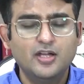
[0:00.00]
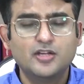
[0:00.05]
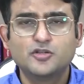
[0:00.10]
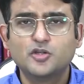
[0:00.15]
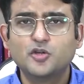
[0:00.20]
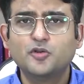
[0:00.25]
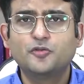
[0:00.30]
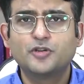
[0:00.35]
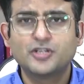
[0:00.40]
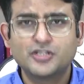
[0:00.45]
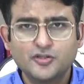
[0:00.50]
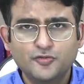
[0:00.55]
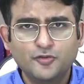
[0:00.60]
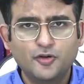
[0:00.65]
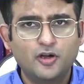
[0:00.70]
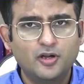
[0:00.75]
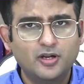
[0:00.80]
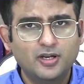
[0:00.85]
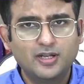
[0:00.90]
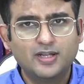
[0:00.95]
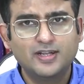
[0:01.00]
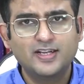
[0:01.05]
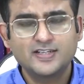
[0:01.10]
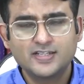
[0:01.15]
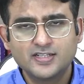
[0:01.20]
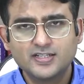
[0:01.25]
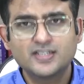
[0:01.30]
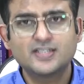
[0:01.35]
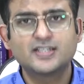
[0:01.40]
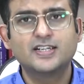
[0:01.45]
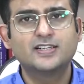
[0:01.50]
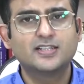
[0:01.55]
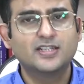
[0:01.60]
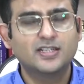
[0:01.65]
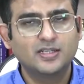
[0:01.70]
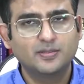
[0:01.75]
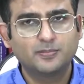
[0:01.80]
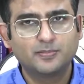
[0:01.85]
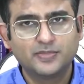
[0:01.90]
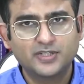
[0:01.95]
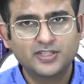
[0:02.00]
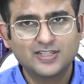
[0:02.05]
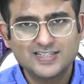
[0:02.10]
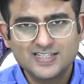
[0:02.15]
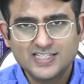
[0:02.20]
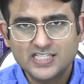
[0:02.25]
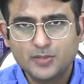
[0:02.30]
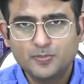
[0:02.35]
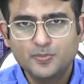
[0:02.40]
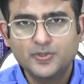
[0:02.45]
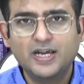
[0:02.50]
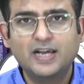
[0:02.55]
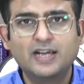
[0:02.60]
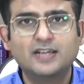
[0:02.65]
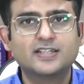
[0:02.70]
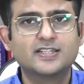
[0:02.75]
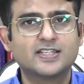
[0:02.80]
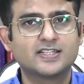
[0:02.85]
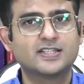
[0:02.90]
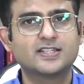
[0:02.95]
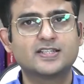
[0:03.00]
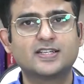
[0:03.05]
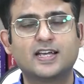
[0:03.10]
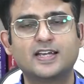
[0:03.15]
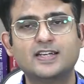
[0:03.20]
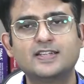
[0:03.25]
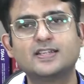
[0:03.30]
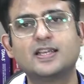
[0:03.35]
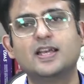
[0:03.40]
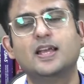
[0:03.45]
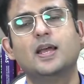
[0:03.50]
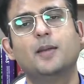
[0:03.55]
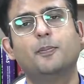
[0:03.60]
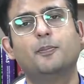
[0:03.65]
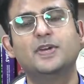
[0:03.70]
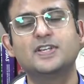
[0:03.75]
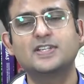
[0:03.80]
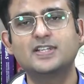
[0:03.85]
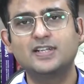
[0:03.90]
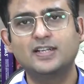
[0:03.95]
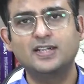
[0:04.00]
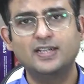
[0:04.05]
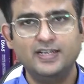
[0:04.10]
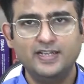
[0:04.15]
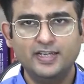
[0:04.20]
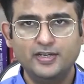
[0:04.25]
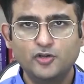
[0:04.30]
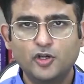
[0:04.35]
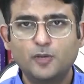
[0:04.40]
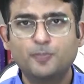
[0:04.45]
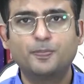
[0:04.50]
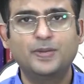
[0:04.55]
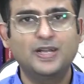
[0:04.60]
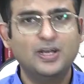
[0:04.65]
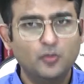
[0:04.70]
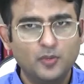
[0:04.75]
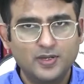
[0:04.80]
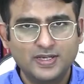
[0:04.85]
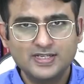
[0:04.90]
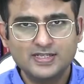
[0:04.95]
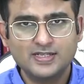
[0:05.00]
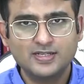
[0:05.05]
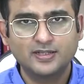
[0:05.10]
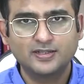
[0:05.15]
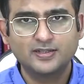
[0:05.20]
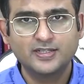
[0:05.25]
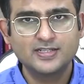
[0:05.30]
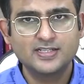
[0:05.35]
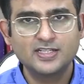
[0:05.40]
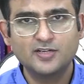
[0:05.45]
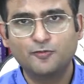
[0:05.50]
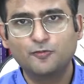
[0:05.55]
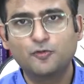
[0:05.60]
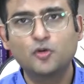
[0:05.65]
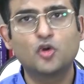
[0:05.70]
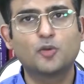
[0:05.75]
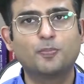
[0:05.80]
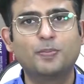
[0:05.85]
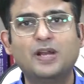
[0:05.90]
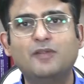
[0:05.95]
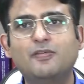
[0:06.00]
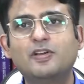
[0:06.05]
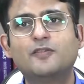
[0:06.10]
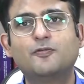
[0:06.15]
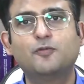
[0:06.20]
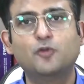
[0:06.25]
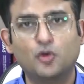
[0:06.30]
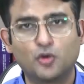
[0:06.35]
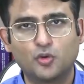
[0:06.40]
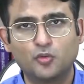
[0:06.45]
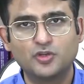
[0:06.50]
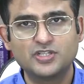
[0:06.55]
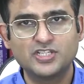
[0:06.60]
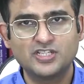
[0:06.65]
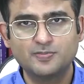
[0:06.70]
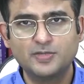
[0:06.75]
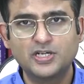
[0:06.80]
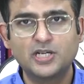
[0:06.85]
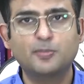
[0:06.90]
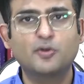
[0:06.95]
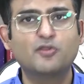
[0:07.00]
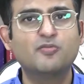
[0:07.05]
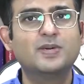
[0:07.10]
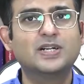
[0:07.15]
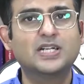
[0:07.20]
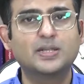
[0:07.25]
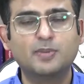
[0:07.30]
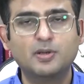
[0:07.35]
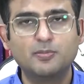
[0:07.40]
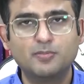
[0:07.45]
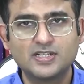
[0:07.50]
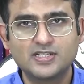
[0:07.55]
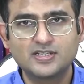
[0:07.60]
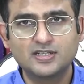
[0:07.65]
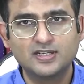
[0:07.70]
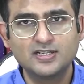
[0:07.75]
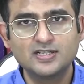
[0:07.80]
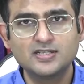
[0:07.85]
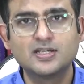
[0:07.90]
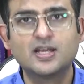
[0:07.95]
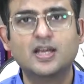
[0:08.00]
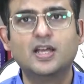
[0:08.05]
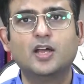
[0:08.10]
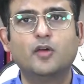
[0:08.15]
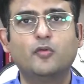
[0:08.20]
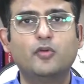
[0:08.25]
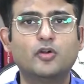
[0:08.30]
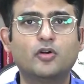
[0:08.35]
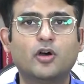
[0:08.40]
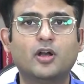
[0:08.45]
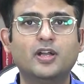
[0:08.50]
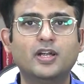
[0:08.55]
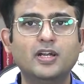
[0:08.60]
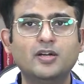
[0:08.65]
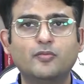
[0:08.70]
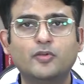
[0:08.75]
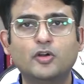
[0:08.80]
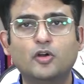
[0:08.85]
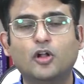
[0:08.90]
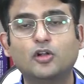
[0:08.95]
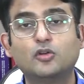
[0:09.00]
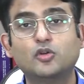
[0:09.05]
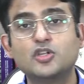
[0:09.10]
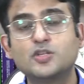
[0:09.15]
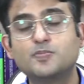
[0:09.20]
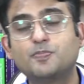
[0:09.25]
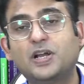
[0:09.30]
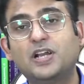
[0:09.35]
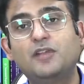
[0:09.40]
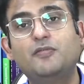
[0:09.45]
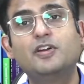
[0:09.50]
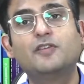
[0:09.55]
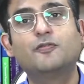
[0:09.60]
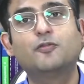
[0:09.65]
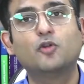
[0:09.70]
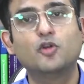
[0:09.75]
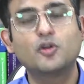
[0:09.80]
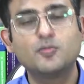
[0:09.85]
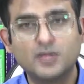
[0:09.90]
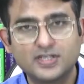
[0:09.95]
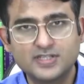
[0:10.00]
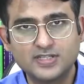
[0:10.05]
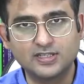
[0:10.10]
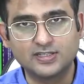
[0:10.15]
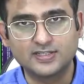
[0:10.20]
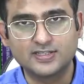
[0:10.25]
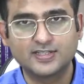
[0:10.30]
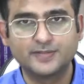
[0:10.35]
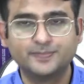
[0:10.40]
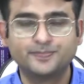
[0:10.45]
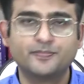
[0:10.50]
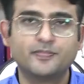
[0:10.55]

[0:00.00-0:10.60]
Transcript: So first of all, let's understand the concept behind this exercise. Basically, in your pelvis, there is a floor, pelvic floor, which is made up of multiple muscles. We call those pelvic floor muscles.